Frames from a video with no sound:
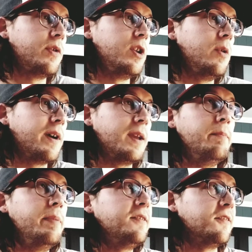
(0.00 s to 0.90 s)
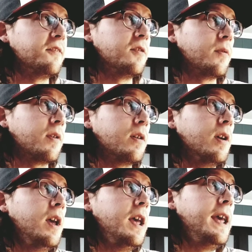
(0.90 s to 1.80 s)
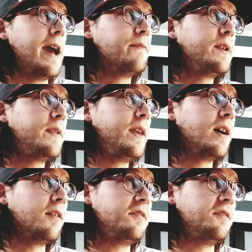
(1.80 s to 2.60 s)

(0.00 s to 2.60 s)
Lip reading: You are a business owner. Everything else